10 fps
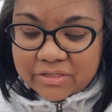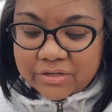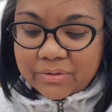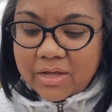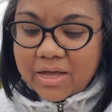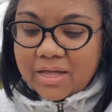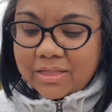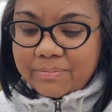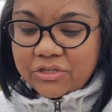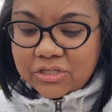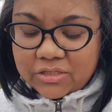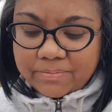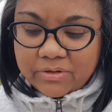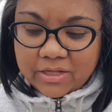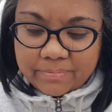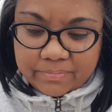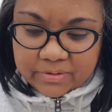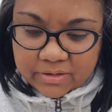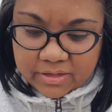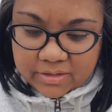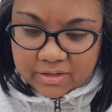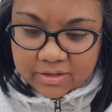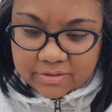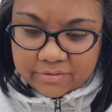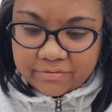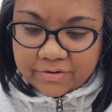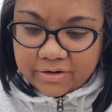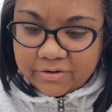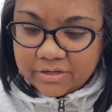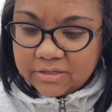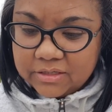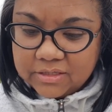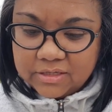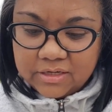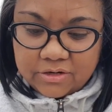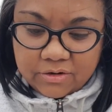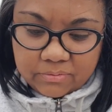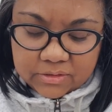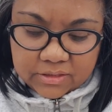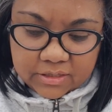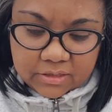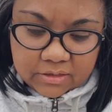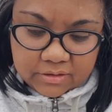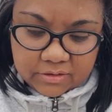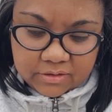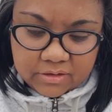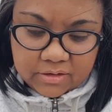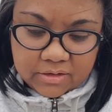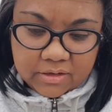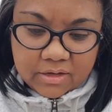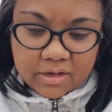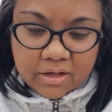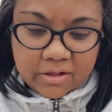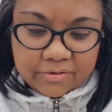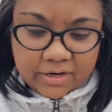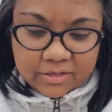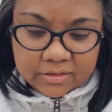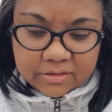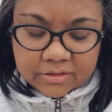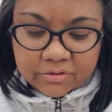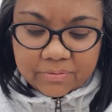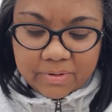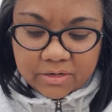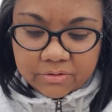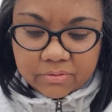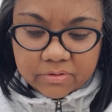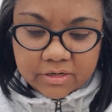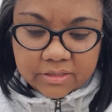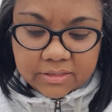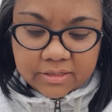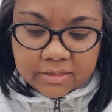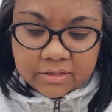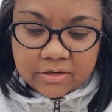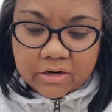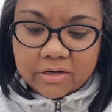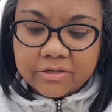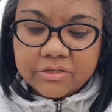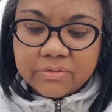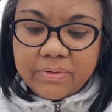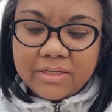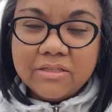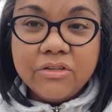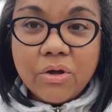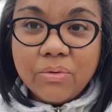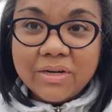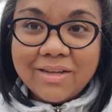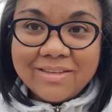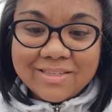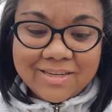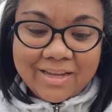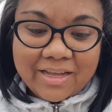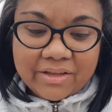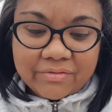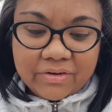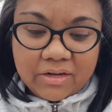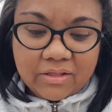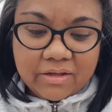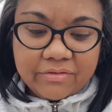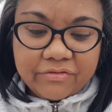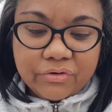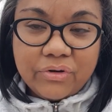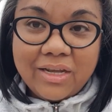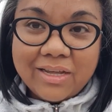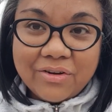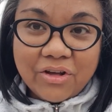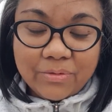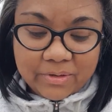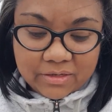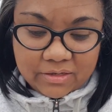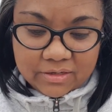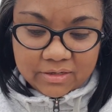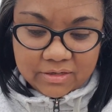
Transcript: So let me just pull up the fragrance notes here. Alright, so the main accords here are sweet, coconut, vanilla, fruity, and almond.